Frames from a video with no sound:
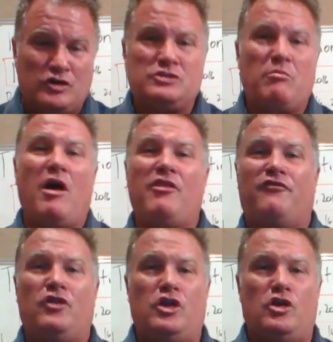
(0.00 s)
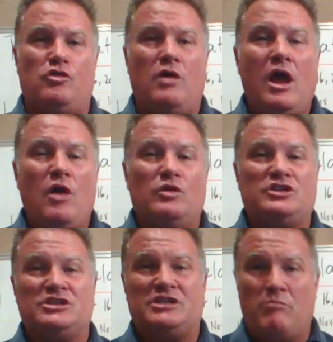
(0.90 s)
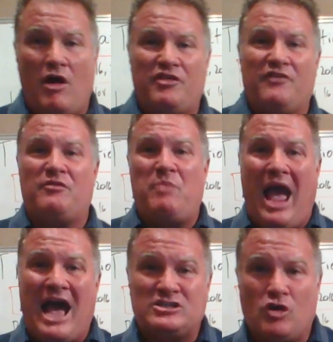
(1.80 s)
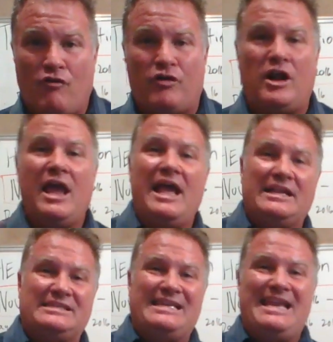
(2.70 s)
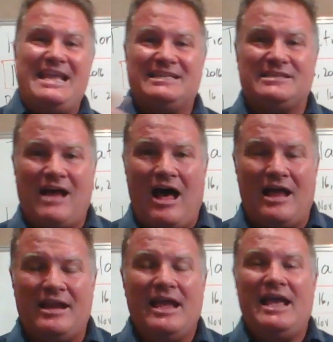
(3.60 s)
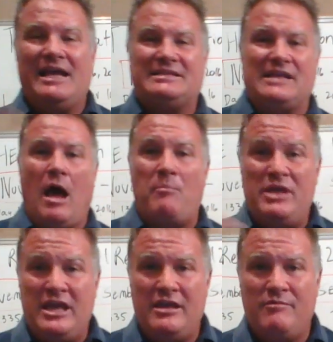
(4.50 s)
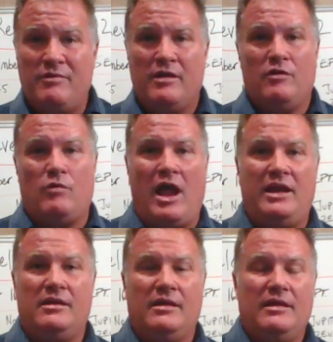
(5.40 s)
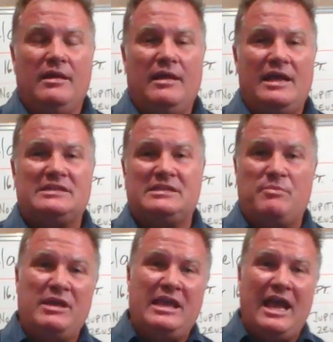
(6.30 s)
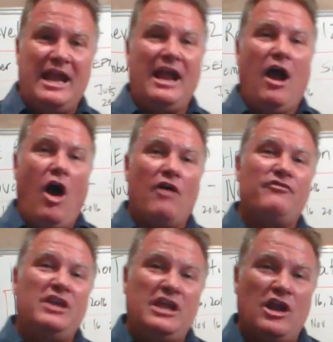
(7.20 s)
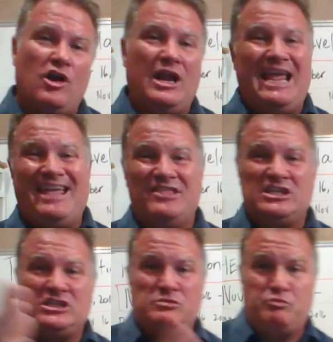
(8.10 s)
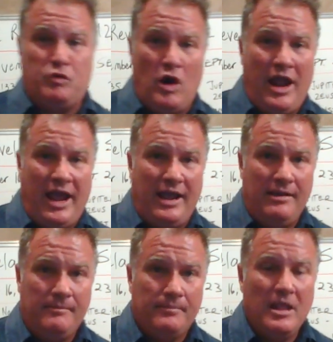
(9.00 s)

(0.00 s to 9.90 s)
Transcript: month for you, which is the month of the Passover. It's Nisan, it's Abib, right? It's the beginning of the year in the spring,